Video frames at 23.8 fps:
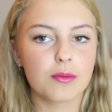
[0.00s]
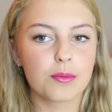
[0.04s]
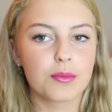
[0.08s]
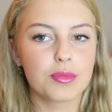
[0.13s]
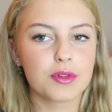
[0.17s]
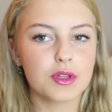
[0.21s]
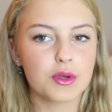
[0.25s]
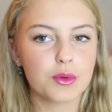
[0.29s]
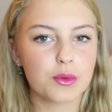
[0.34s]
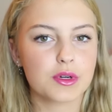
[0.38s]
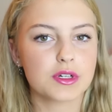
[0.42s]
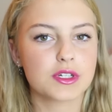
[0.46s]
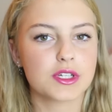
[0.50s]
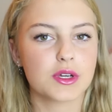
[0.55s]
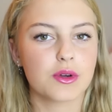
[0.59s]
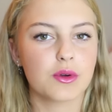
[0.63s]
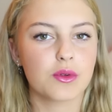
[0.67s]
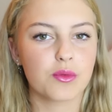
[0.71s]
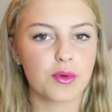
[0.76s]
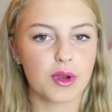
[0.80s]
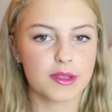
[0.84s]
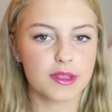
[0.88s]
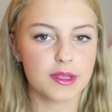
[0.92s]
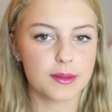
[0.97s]
bluer
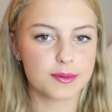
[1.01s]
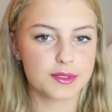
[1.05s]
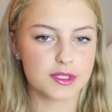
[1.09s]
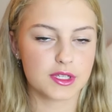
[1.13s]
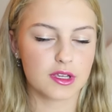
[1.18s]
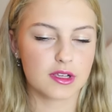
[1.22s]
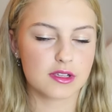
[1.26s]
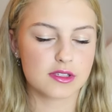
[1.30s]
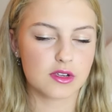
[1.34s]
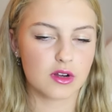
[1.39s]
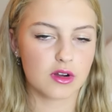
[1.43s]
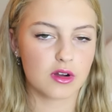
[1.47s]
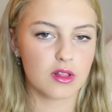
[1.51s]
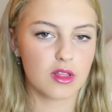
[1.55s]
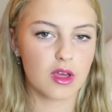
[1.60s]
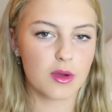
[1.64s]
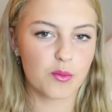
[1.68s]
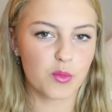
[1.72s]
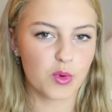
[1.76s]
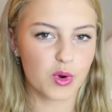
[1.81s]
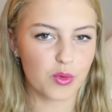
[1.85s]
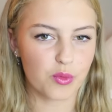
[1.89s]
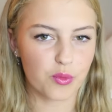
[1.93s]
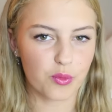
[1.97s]
toned red lipsticks are a
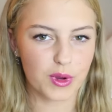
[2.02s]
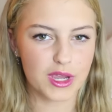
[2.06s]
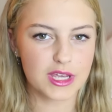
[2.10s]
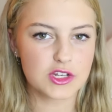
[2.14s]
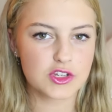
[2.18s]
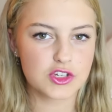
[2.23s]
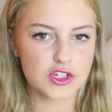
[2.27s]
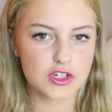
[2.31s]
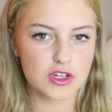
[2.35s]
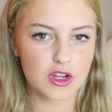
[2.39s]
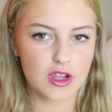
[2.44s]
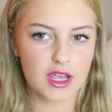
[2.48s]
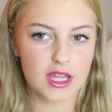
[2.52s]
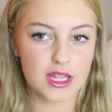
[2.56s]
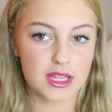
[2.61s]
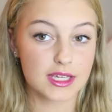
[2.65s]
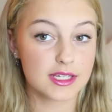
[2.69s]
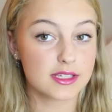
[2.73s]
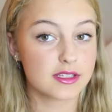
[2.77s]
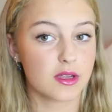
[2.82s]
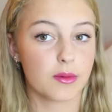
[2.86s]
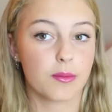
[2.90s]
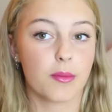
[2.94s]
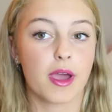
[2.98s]
lot more rich, at
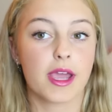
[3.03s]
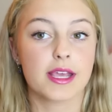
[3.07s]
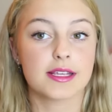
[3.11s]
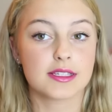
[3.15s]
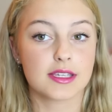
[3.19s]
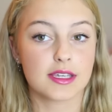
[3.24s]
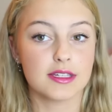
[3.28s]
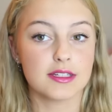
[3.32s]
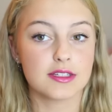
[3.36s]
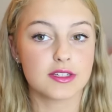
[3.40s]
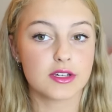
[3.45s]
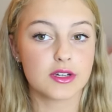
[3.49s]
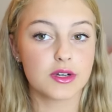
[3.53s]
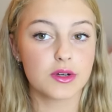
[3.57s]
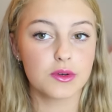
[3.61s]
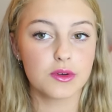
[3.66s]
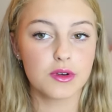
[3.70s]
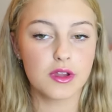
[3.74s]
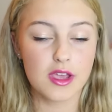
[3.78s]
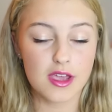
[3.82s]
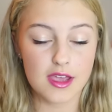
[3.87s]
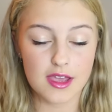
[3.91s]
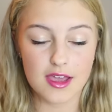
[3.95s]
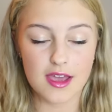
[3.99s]
least on my skin
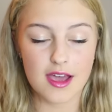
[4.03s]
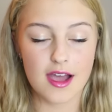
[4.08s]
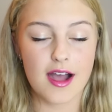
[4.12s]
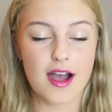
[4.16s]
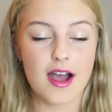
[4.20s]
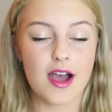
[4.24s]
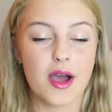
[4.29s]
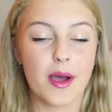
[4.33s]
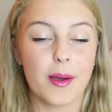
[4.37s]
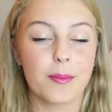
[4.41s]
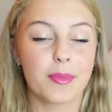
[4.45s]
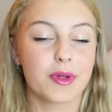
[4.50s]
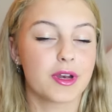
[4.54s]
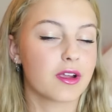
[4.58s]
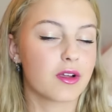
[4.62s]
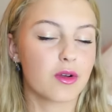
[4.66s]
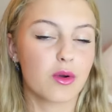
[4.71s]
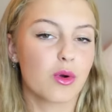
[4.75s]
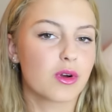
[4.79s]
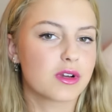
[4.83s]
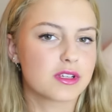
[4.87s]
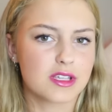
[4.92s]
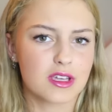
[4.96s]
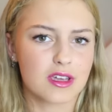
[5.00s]
tone. Um, but of
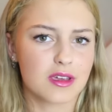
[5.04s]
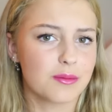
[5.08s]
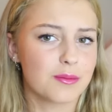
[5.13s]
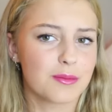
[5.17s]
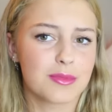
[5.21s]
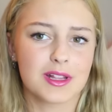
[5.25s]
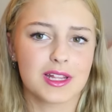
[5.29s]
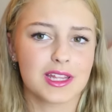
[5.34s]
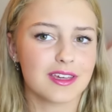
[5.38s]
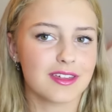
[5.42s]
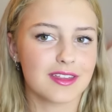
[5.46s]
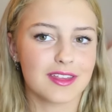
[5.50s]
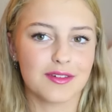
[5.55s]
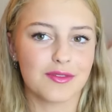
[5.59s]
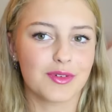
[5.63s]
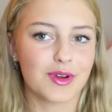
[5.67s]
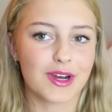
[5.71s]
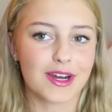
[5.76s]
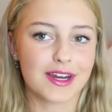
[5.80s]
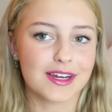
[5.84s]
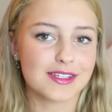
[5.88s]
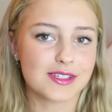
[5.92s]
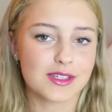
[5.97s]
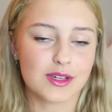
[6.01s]
course it completely
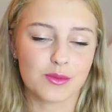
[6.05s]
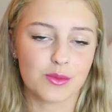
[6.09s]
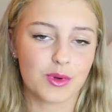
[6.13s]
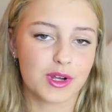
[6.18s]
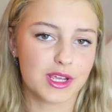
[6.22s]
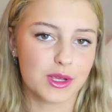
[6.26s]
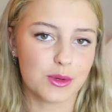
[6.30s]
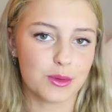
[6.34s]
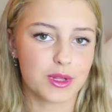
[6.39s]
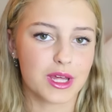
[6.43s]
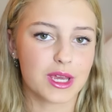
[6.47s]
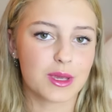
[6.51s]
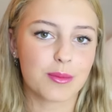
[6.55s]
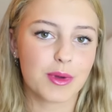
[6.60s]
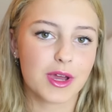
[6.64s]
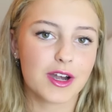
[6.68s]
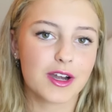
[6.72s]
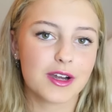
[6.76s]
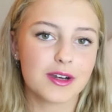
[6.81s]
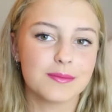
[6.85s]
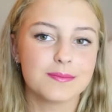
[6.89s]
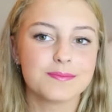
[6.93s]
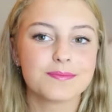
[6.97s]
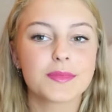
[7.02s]
varies on what you like
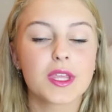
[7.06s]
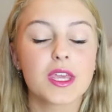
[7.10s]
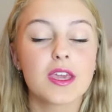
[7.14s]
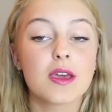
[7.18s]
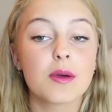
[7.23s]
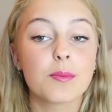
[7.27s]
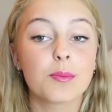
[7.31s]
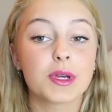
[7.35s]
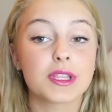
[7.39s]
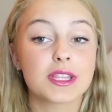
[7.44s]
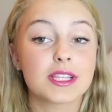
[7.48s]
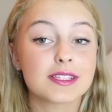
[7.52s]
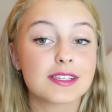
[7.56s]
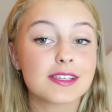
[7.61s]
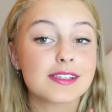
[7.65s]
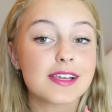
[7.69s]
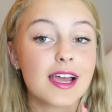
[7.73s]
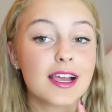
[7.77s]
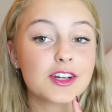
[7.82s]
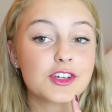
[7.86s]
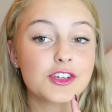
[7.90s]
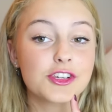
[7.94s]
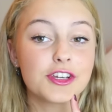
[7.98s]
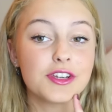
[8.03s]
better. But this is
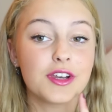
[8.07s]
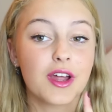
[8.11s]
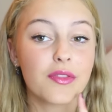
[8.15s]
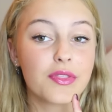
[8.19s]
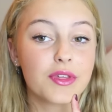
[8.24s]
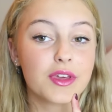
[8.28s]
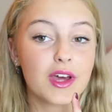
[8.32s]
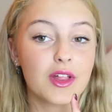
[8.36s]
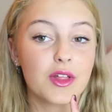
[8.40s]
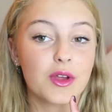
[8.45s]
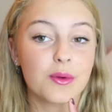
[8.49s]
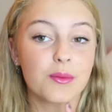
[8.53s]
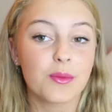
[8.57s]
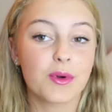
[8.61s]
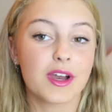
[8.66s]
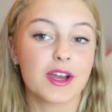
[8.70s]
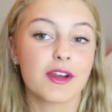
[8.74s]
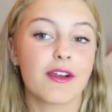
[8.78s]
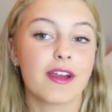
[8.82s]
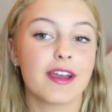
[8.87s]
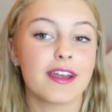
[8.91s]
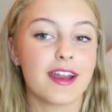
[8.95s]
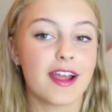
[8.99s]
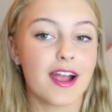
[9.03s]
actually not the color I'm
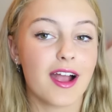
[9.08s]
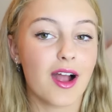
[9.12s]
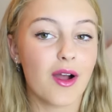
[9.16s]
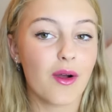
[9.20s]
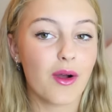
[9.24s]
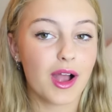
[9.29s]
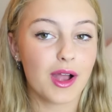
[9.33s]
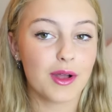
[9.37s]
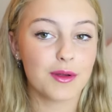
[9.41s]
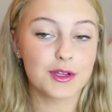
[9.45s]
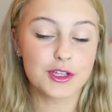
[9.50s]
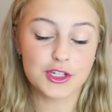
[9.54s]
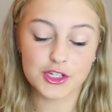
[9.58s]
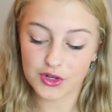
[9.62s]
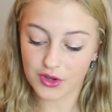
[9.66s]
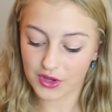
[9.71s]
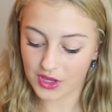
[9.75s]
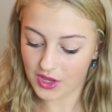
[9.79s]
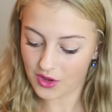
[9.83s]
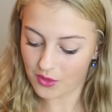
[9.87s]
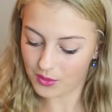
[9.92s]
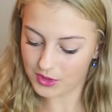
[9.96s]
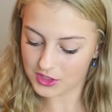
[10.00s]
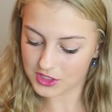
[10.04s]
wearing right now. I will show
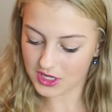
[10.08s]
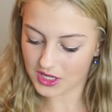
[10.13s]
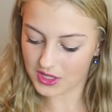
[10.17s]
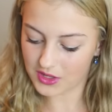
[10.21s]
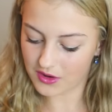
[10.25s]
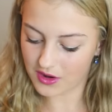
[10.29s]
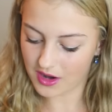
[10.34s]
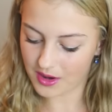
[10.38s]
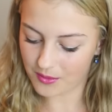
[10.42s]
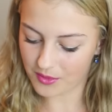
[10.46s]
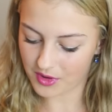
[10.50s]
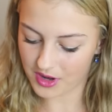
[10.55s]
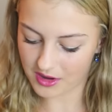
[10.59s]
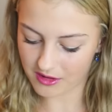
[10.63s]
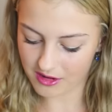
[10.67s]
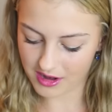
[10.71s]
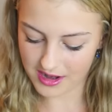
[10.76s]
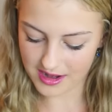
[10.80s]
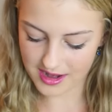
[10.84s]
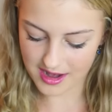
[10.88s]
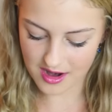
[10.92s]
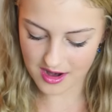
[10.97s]
you which color I'm wearing right